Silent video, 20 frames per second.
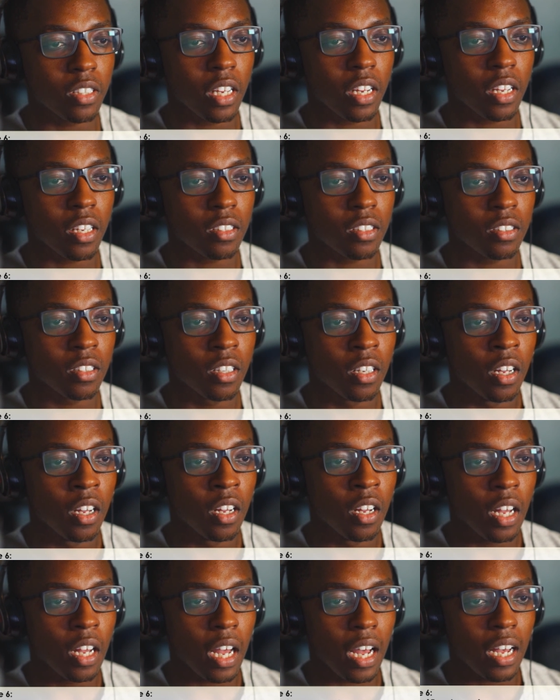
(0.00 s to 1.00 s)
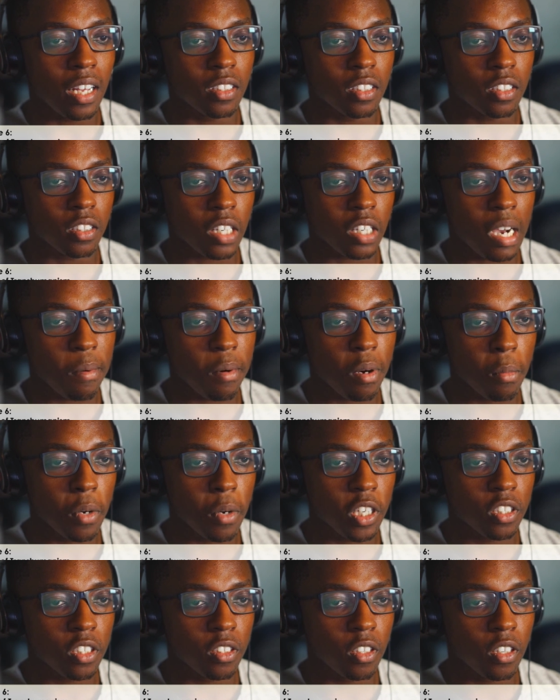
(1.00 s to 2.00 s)
as described in much of the
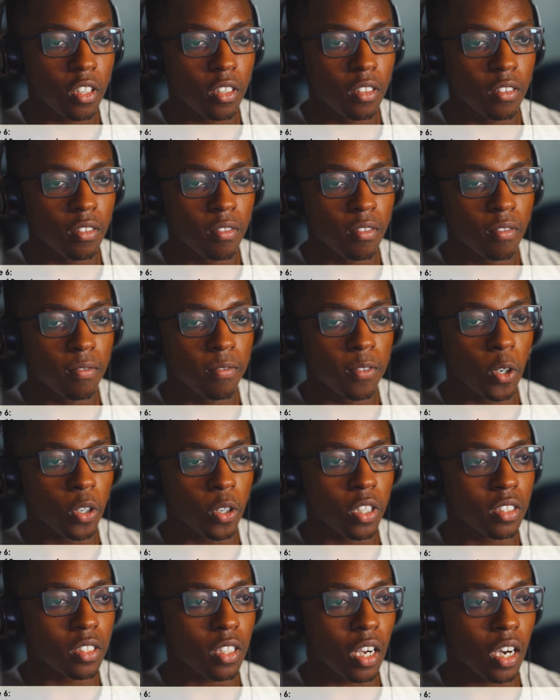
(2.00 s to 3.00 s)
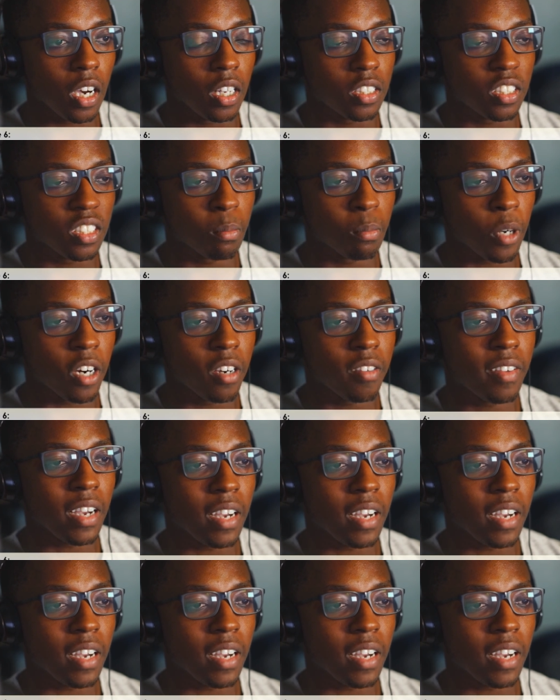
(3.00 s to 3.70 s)
focus on smart factories,